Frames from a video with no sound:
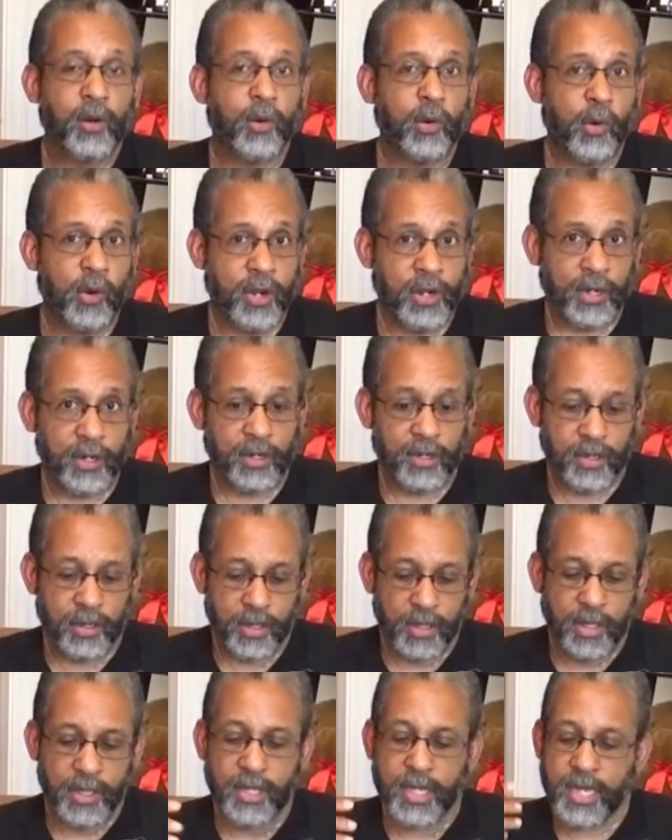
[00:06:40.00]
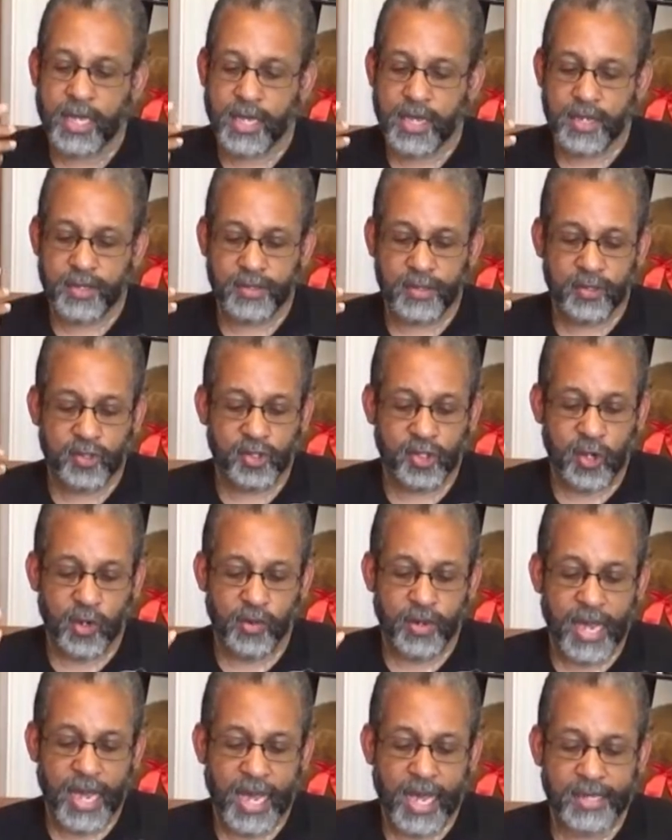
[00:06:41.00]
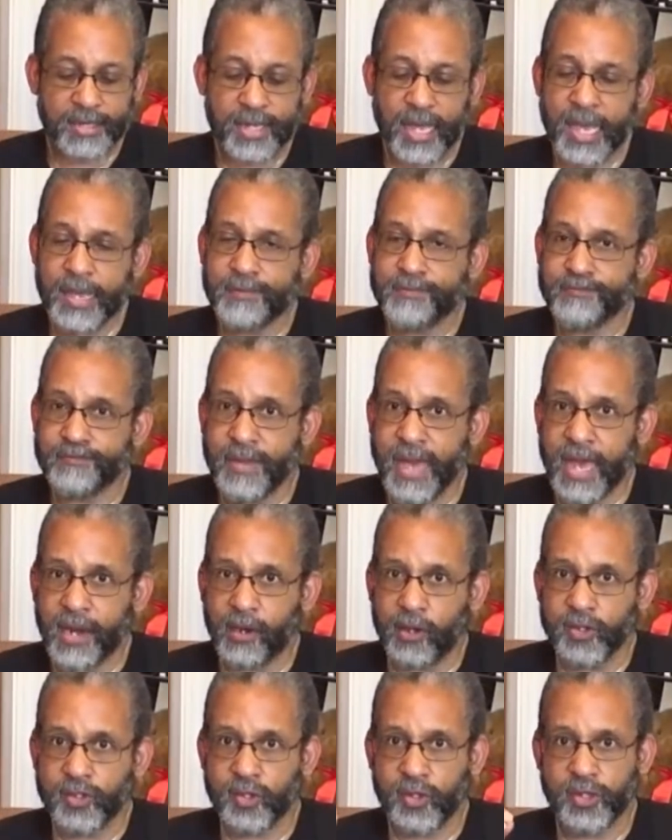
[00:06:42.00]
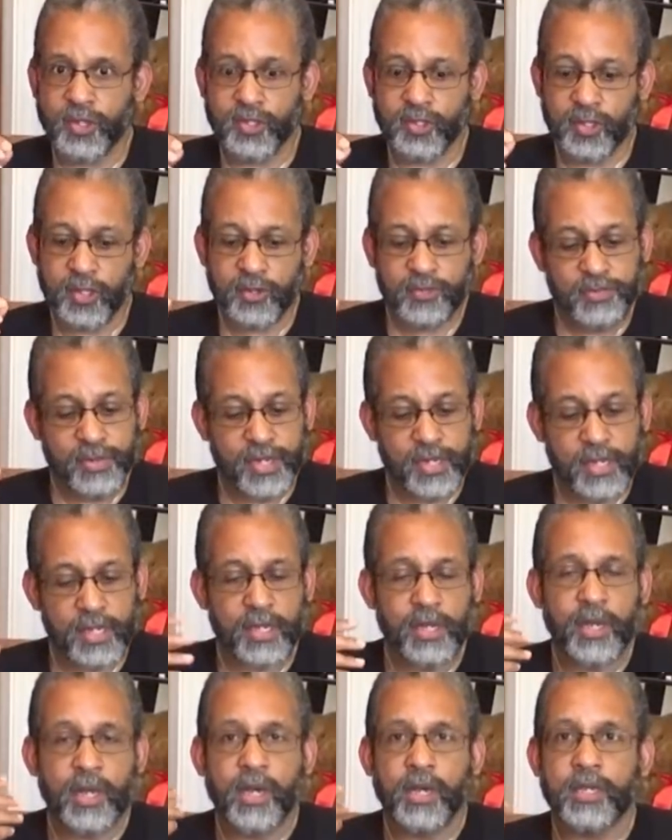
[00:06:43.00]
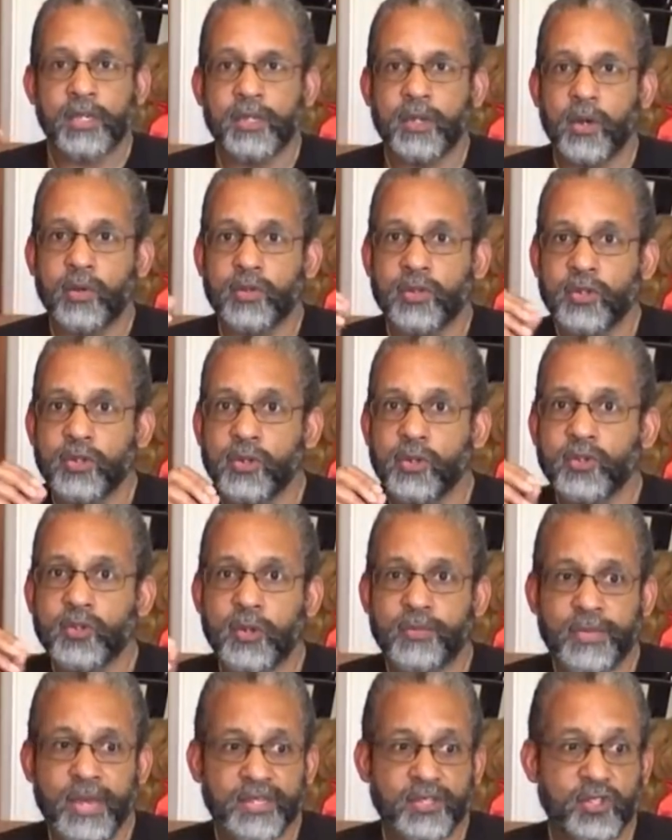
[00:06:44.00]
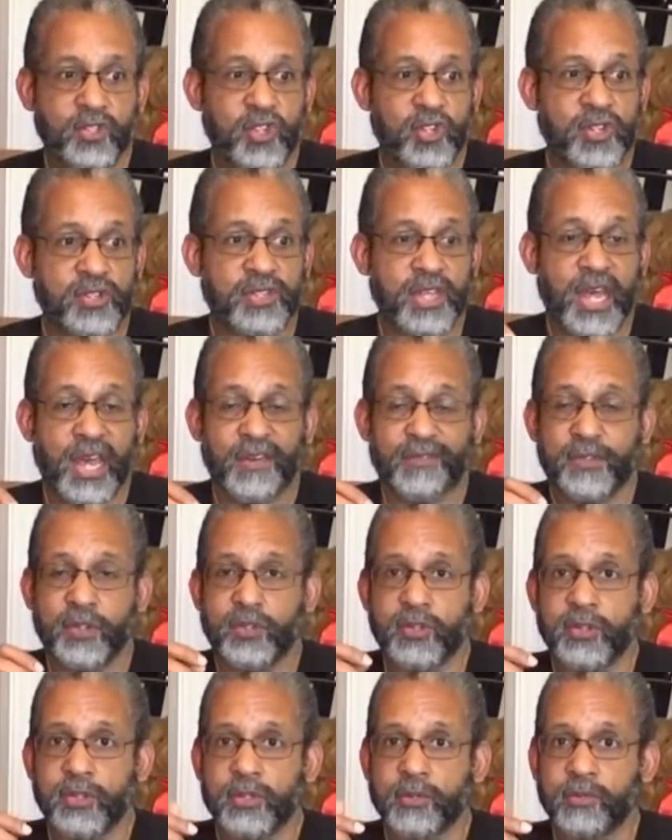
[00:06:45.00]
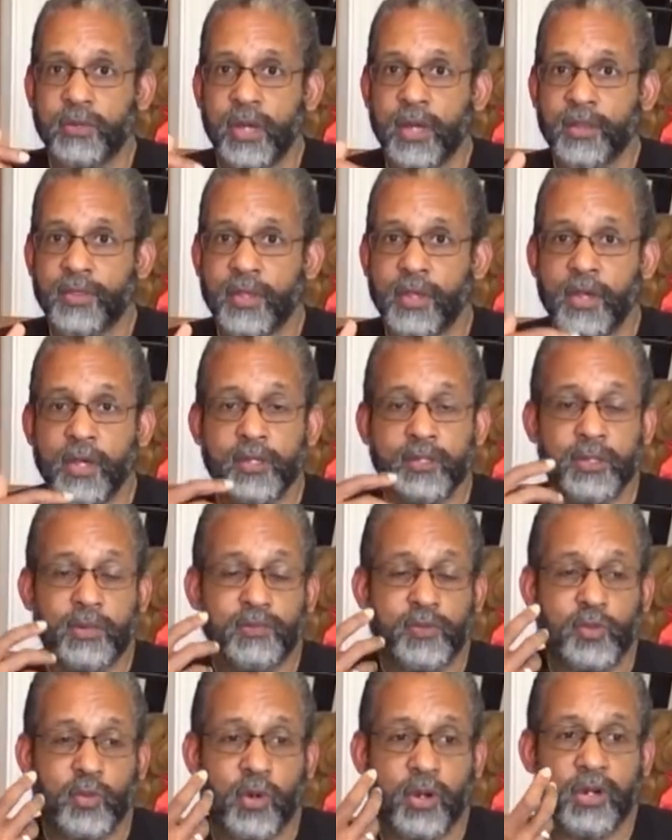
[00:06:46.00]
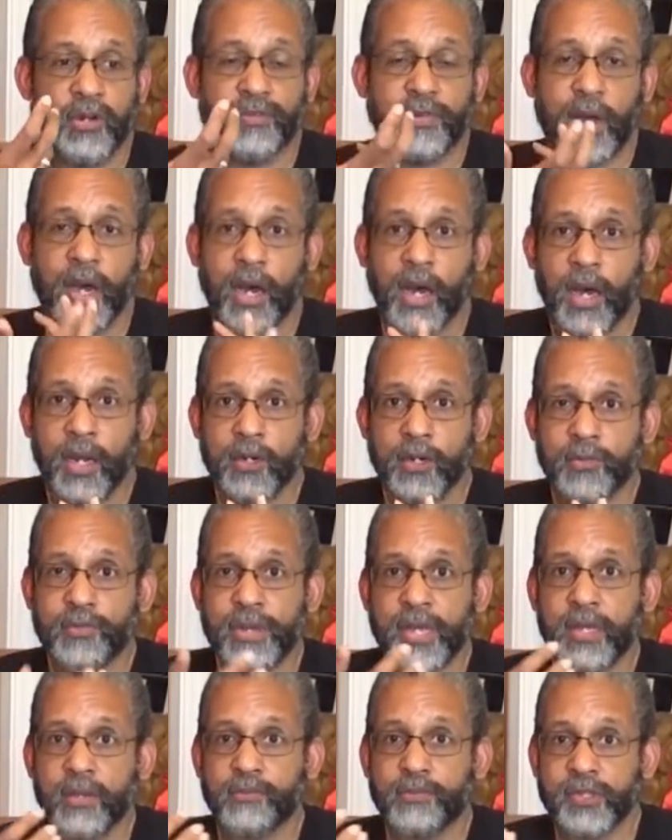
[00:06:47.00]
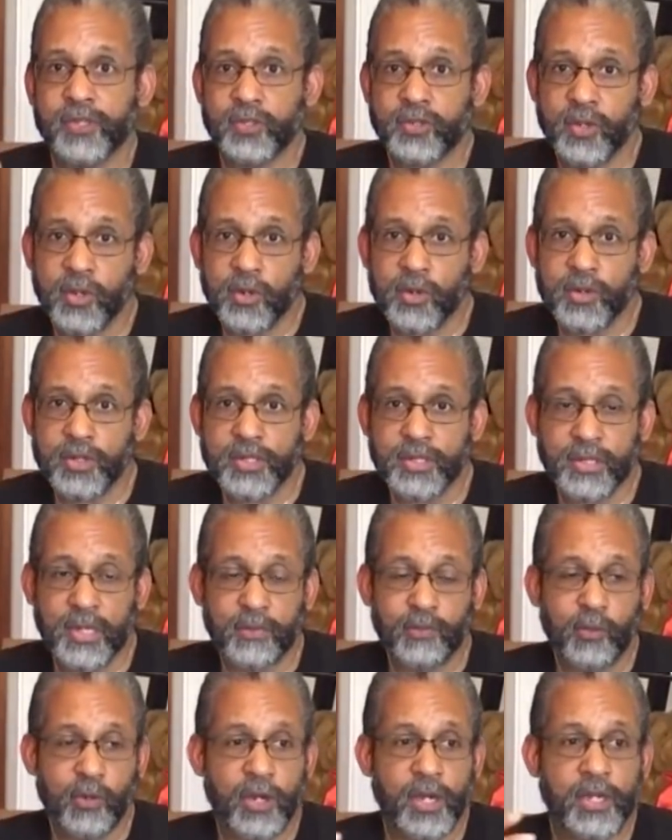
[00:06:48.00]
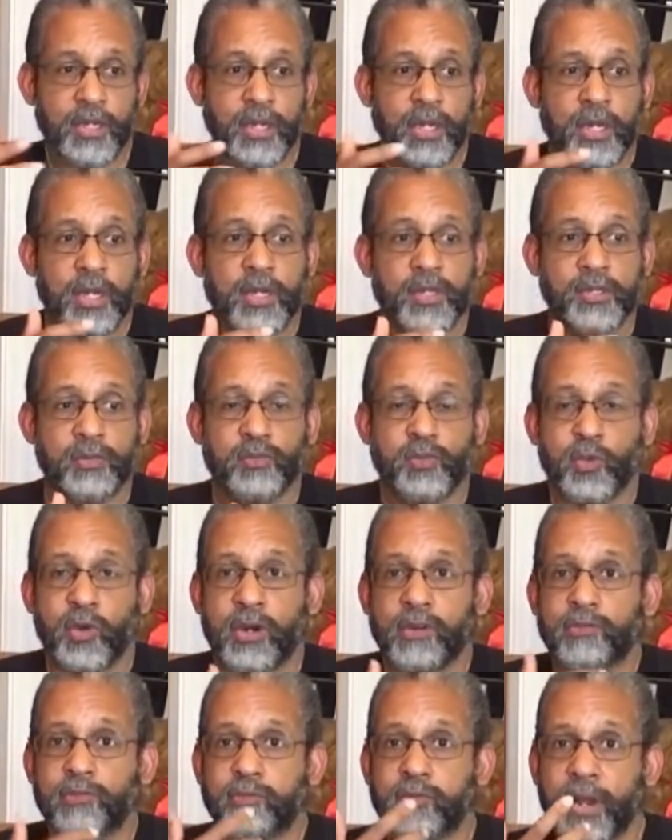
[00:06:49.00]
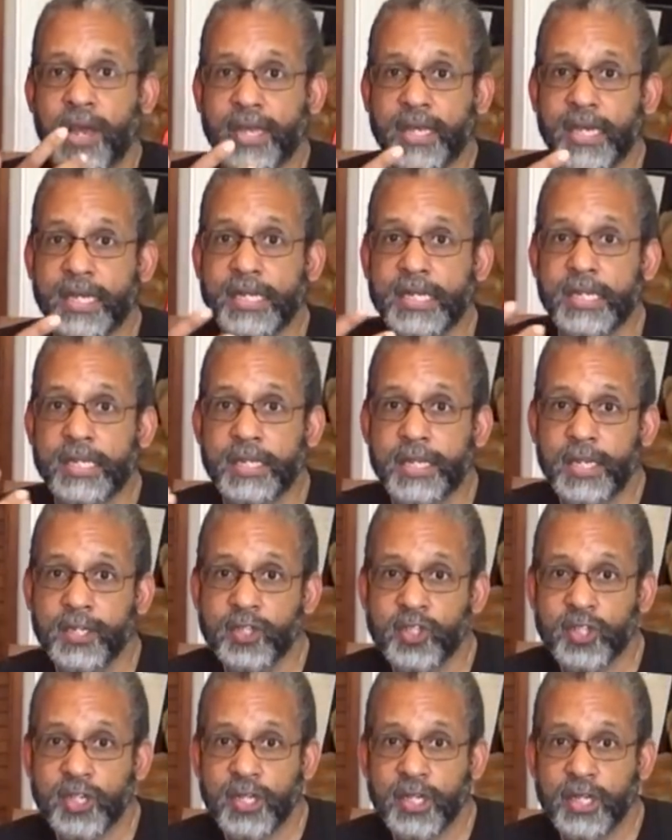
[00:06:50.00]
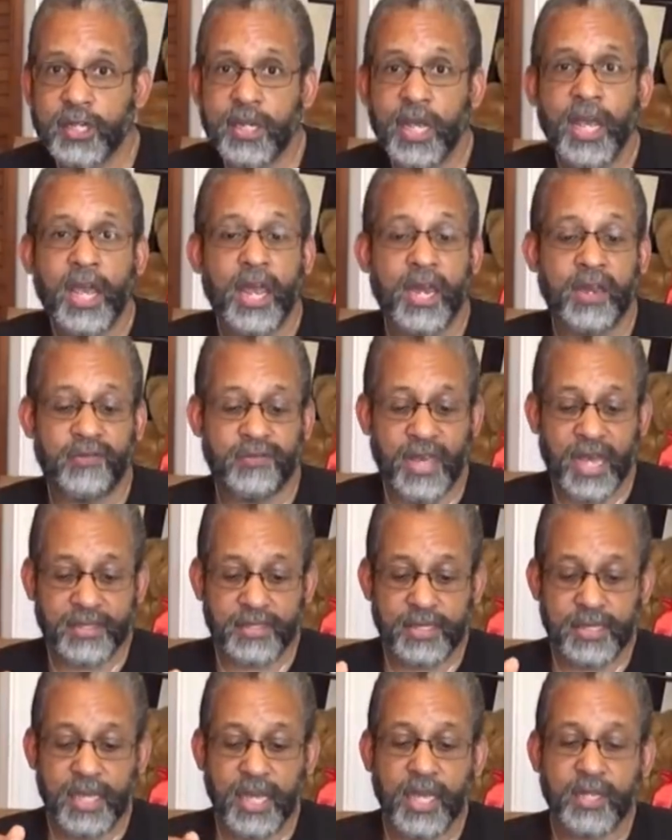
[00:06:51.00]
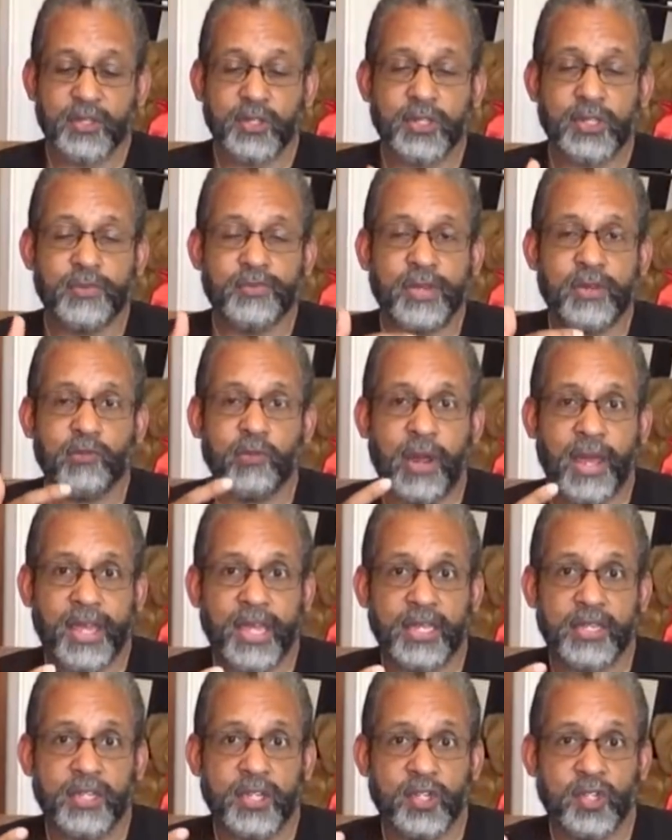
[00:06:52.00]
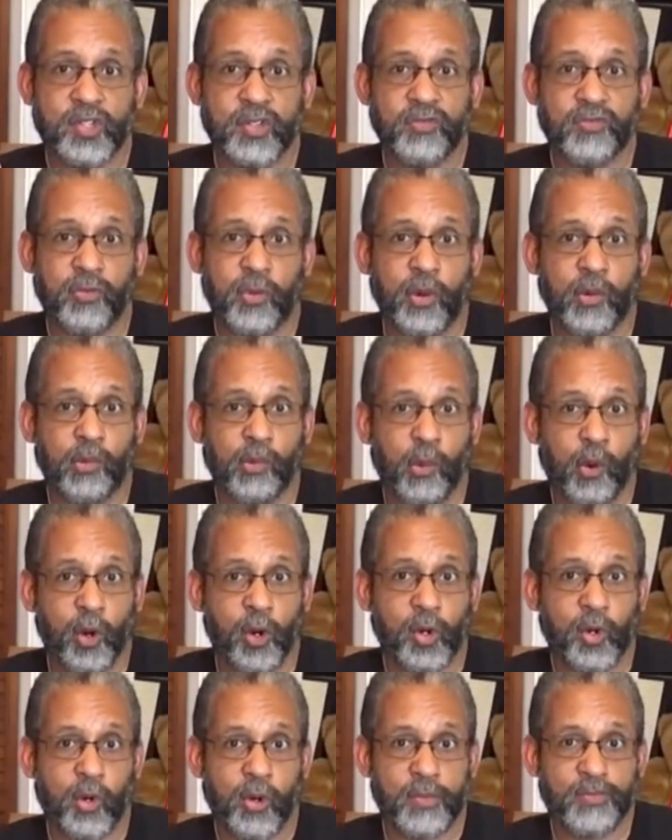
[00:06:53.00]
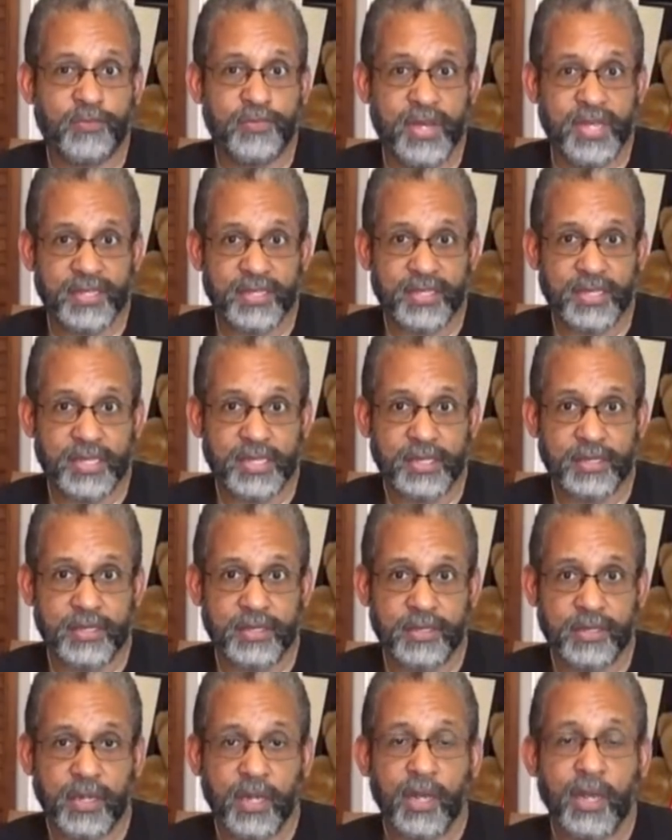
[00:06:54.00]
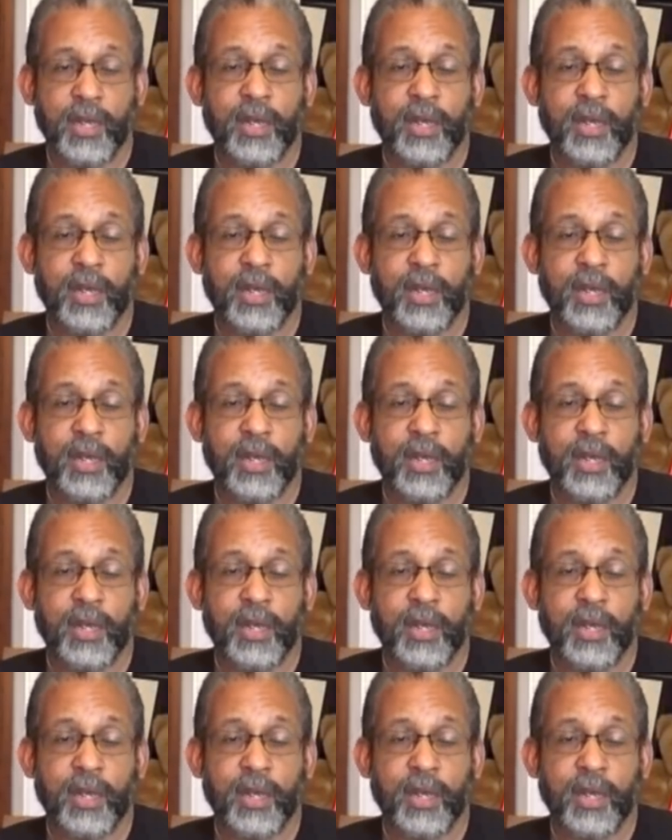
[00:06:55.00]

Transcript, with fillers: order is shown as a medal. So this could be, you know, news or messages that have to do with some sort of honor being bestowed to someone, some sort of recognition. And if that's the case, it could be recognition for work or business.